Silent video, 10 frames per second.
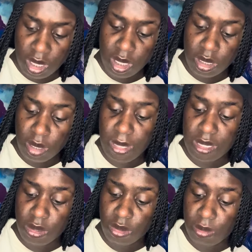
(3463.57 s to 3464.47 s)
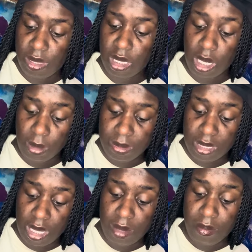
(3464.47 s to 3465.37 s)
somebody's going to be
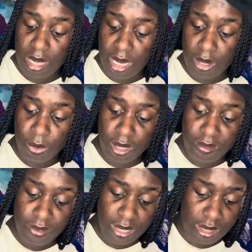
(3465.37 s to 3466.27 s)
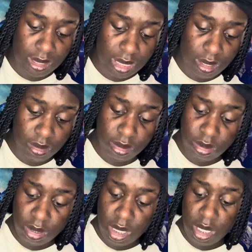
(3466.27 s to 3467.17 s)
upset, mad when they find this out.
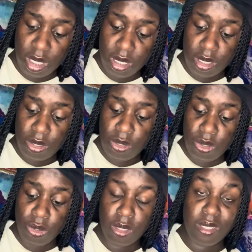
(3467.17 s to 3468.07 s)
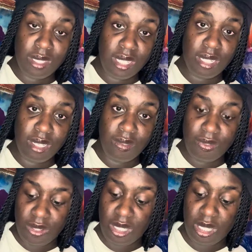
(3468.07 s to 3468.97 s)
Your
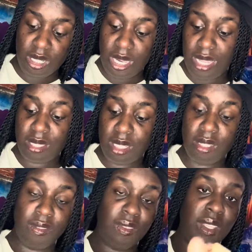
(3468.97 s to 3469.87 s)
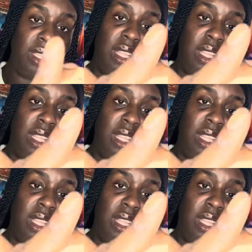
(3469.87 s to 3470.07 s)
significant, ex-significant